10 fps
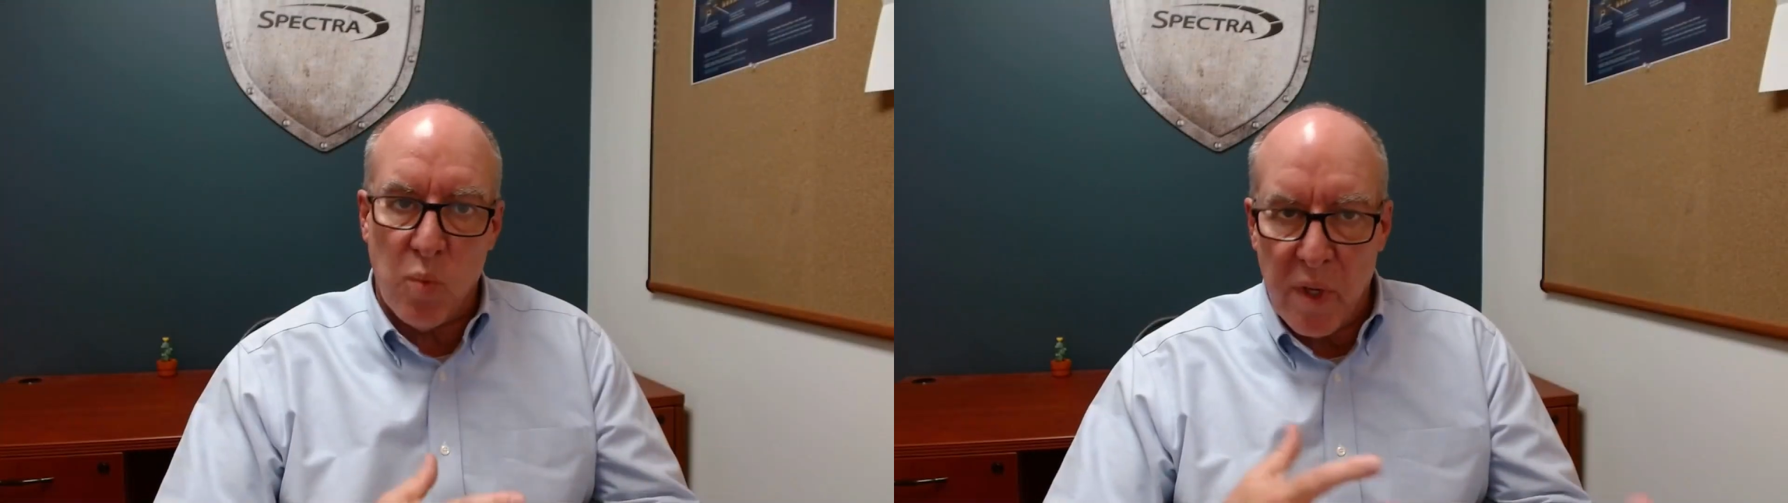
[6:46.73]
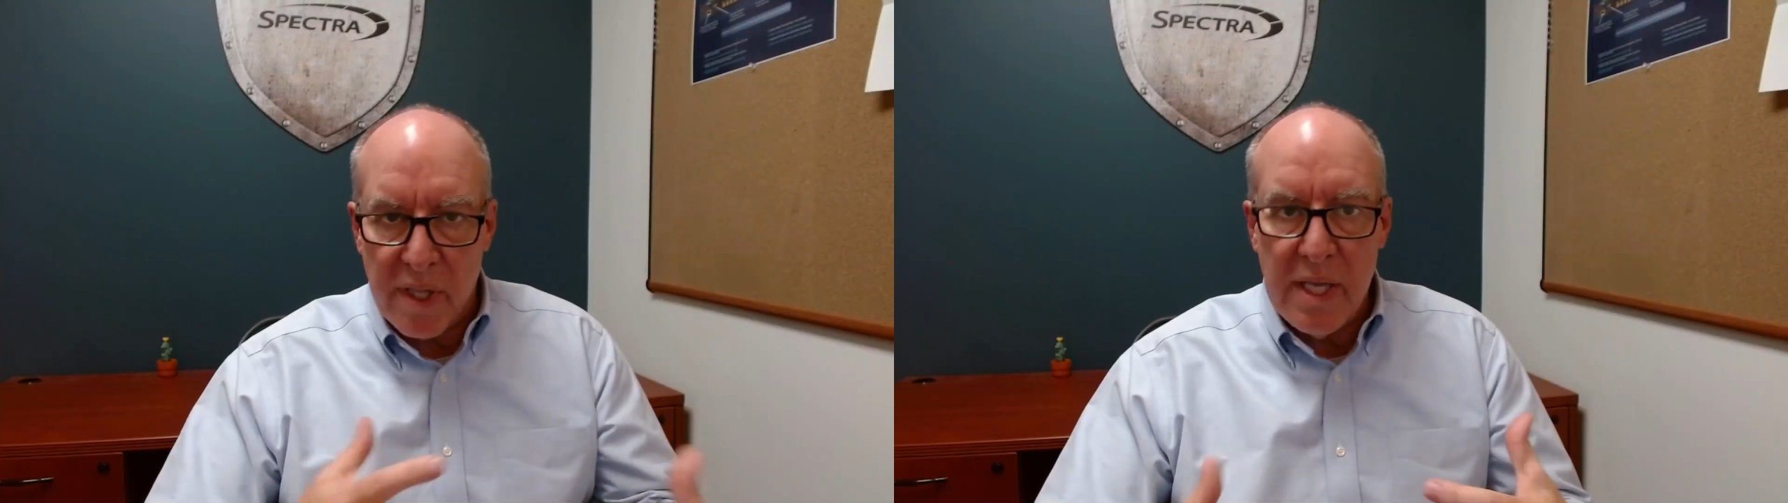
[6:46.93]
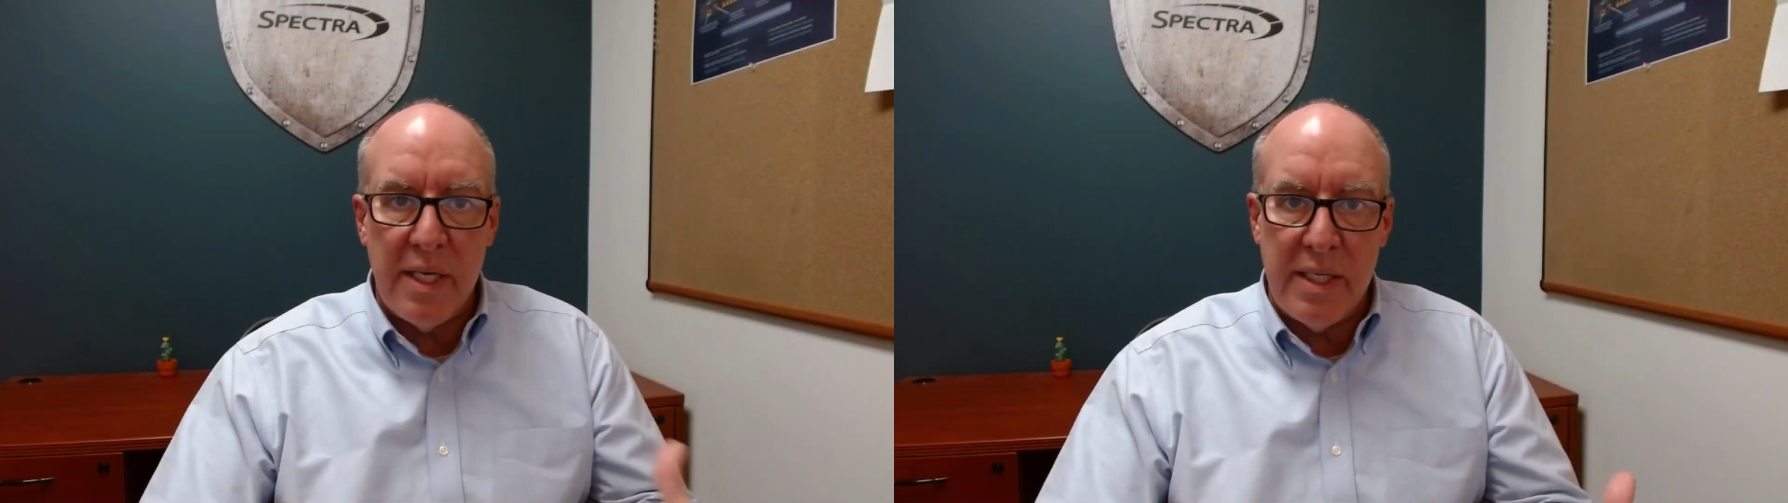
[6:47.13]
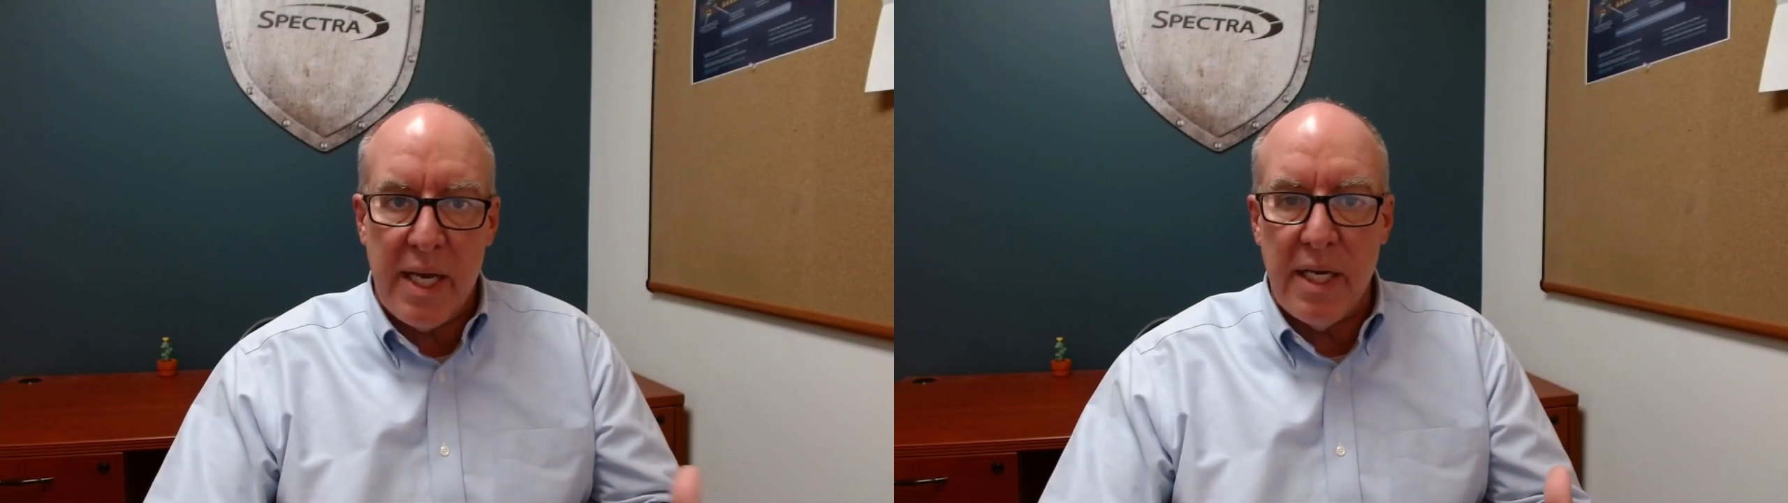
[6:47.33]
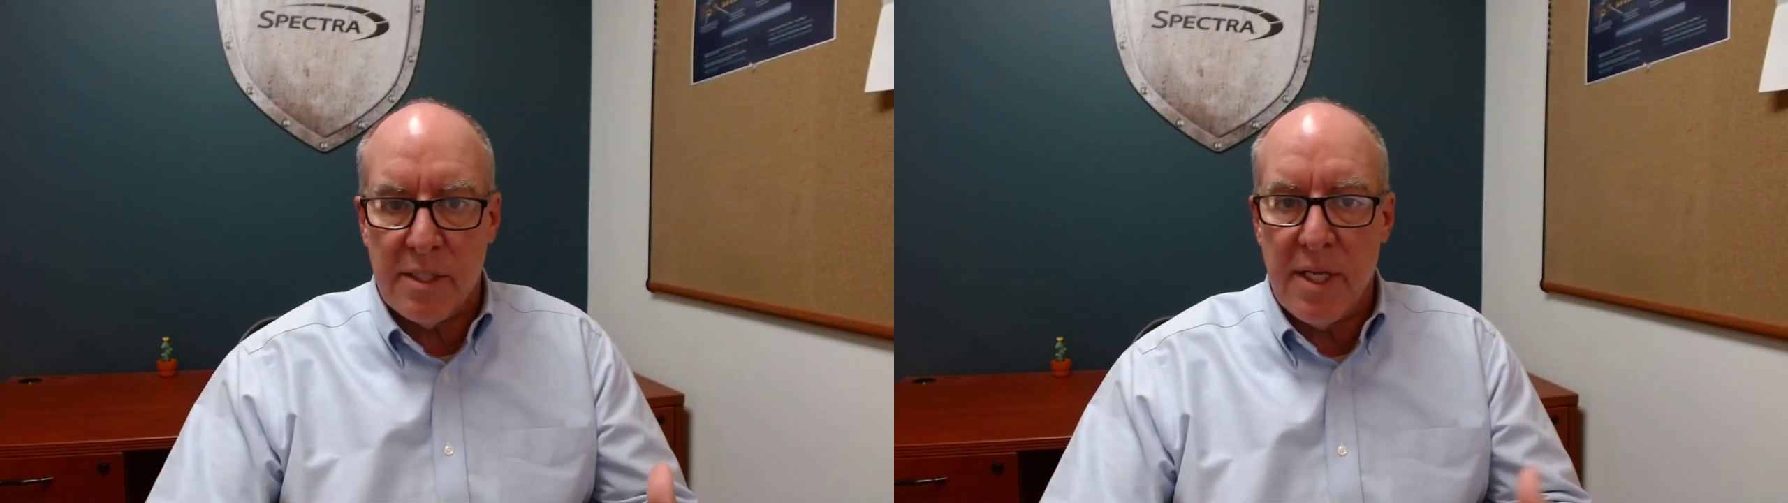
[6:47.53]
within a
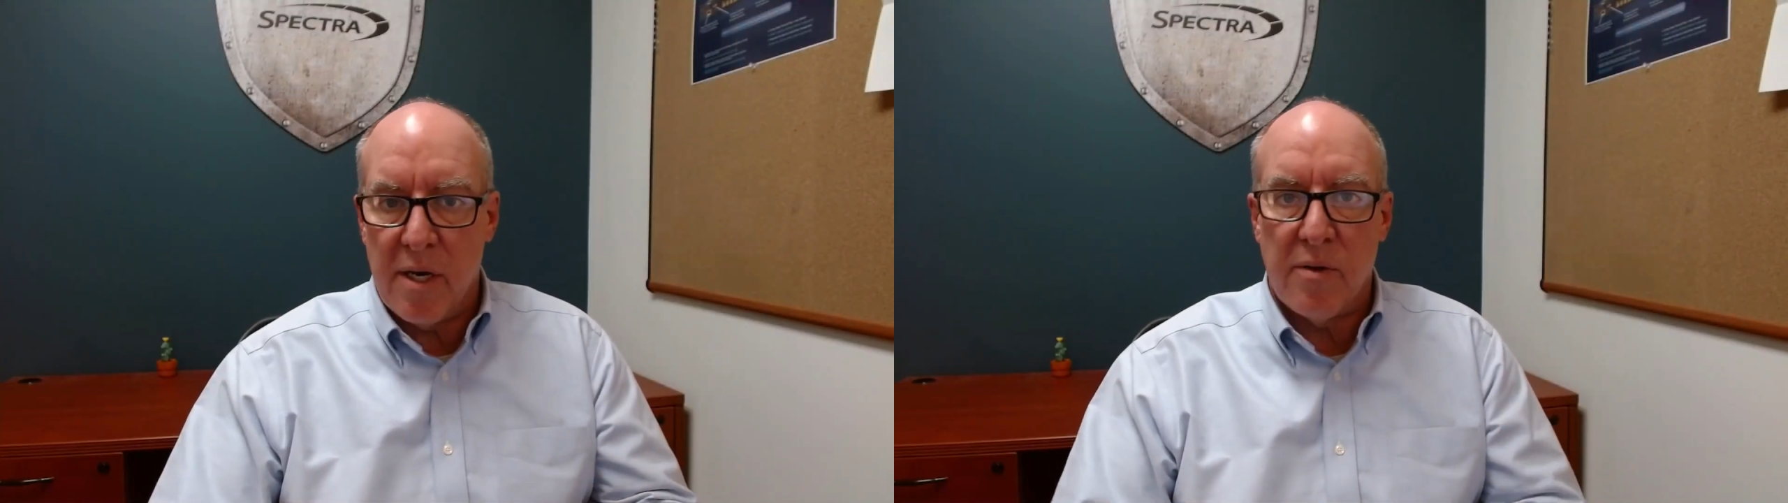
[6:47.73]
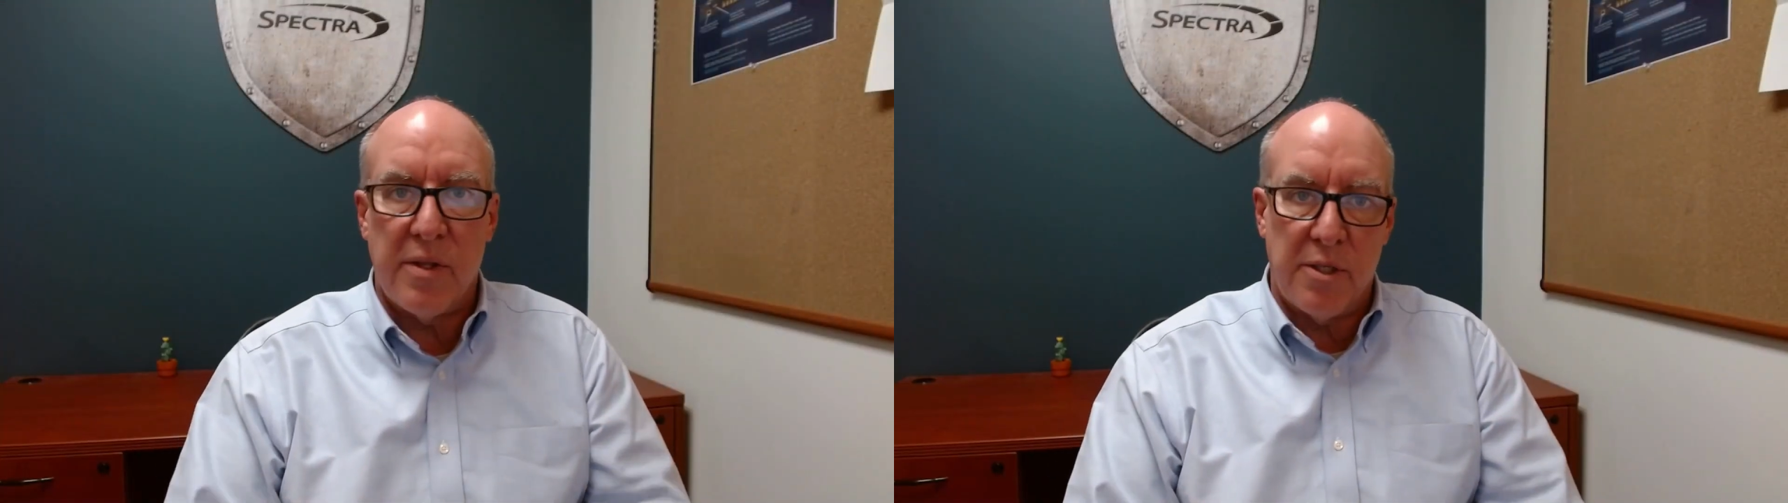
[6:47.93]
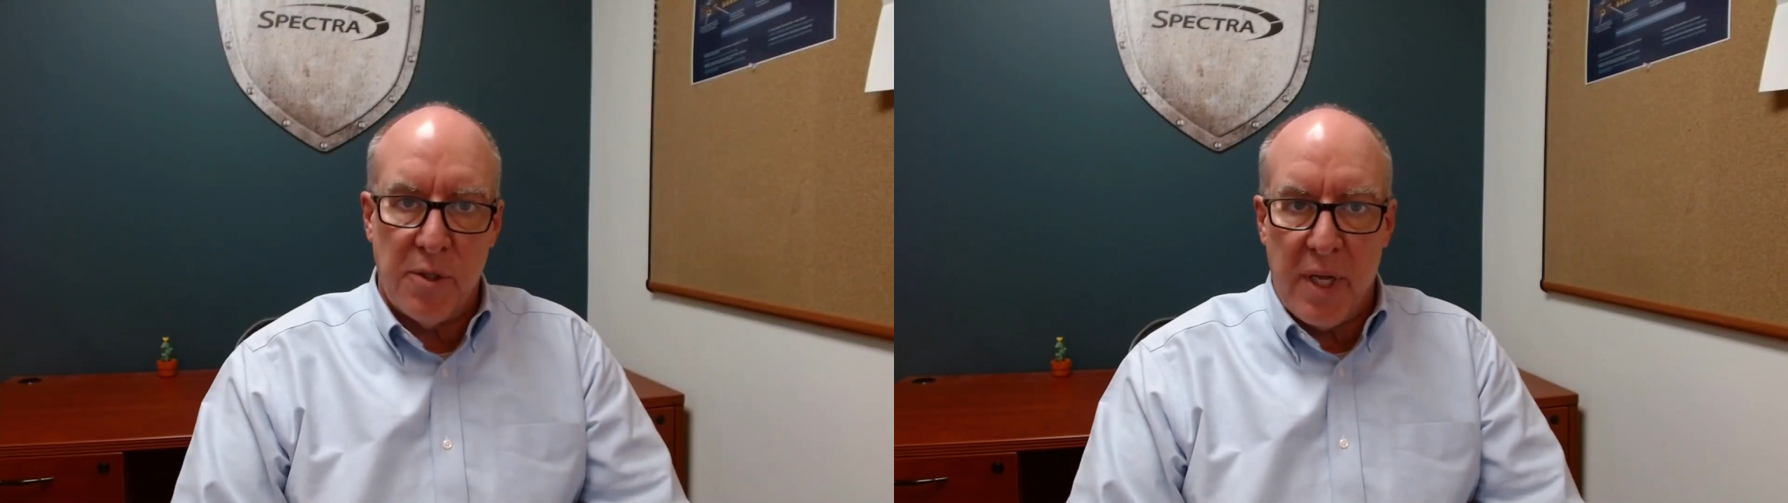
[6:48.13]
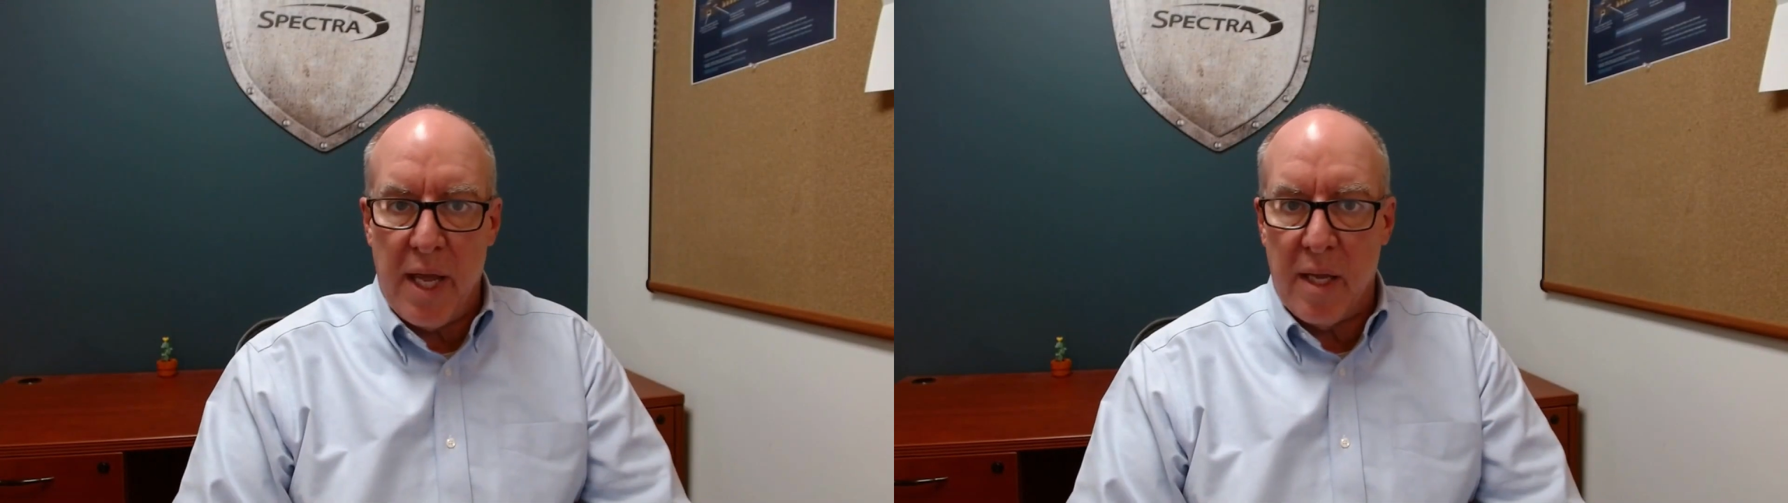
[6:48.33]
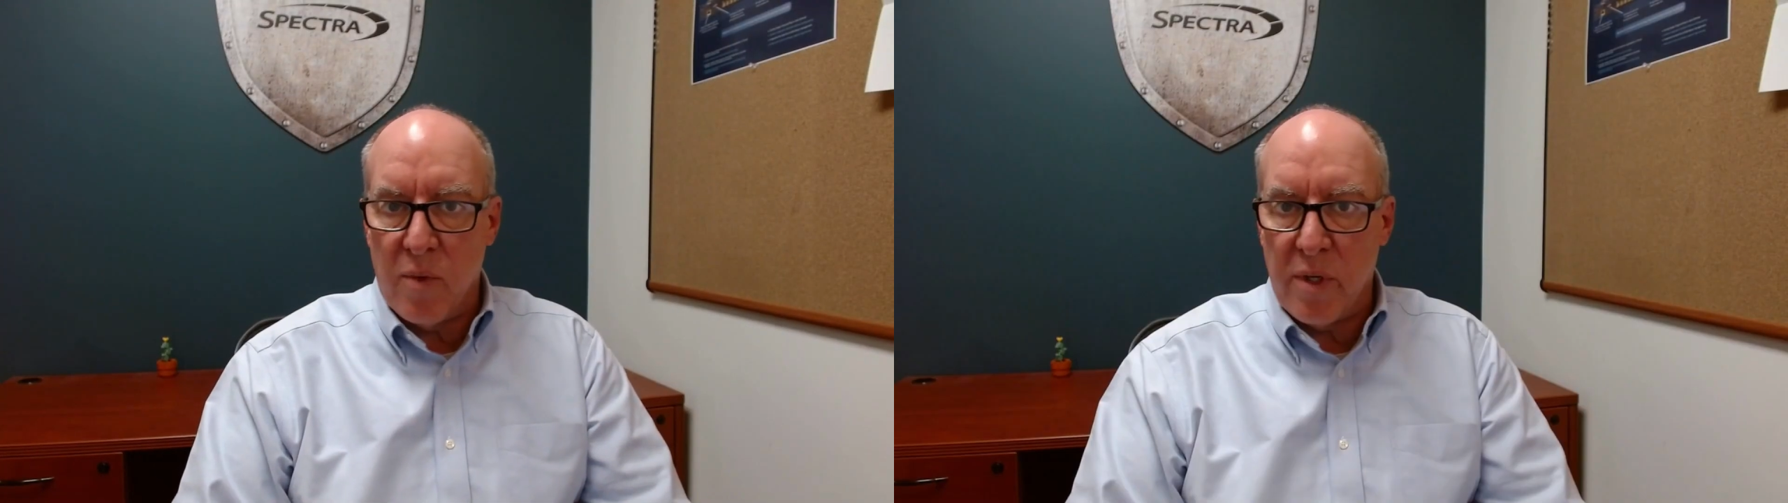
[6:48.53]
data center that you
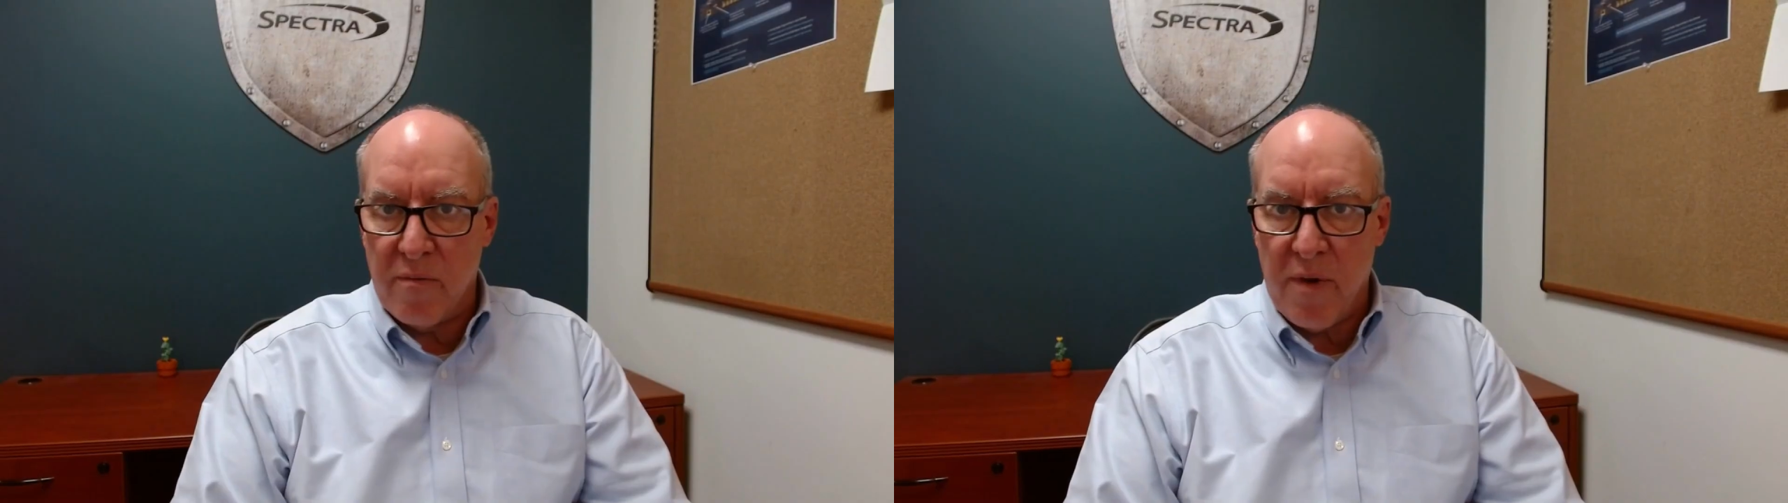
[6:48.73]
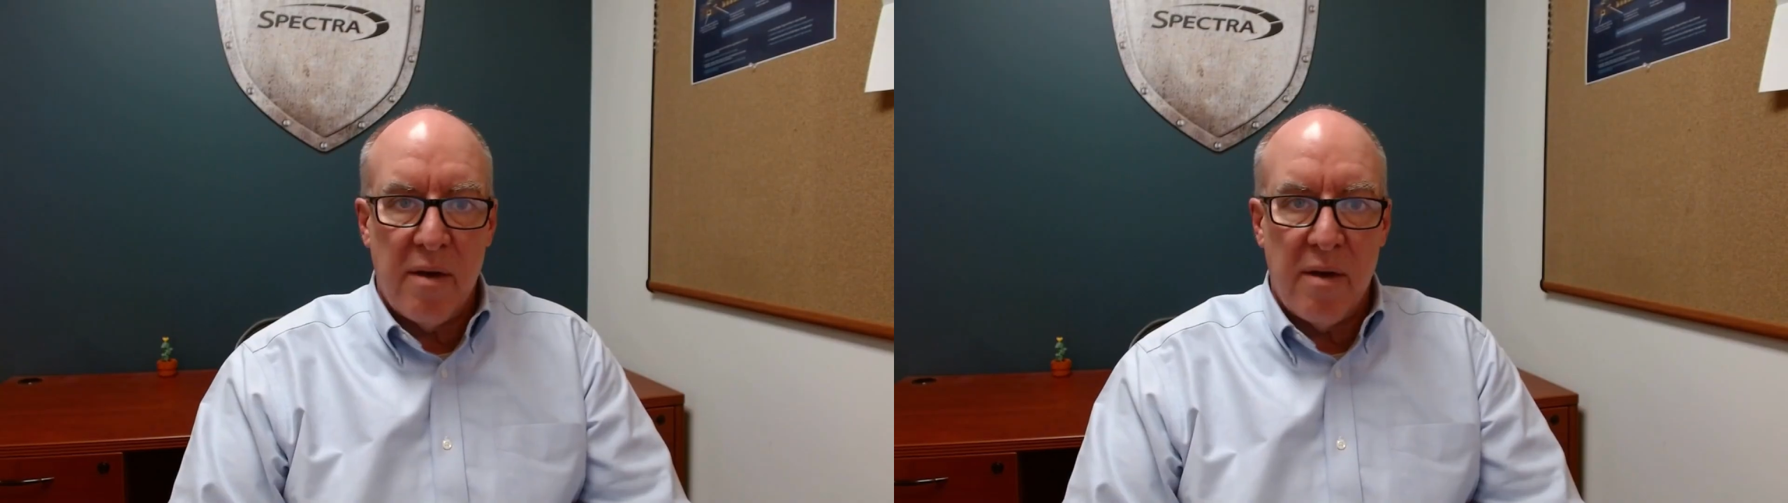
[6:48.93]
can with a